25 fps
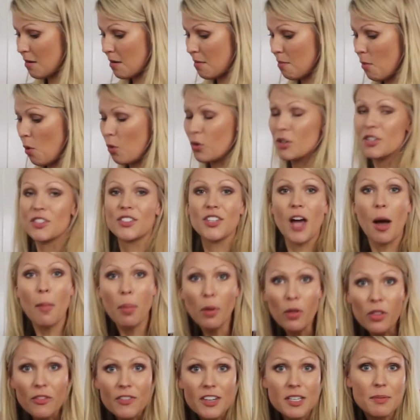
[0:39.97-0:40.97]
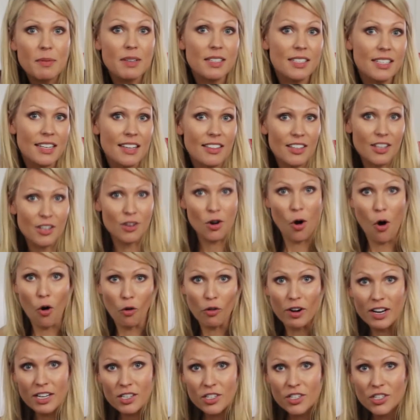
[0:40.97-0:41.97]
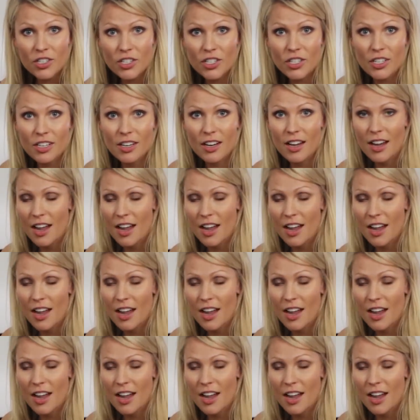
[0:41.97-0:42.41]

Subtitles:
more than double the vitamin C than an orange.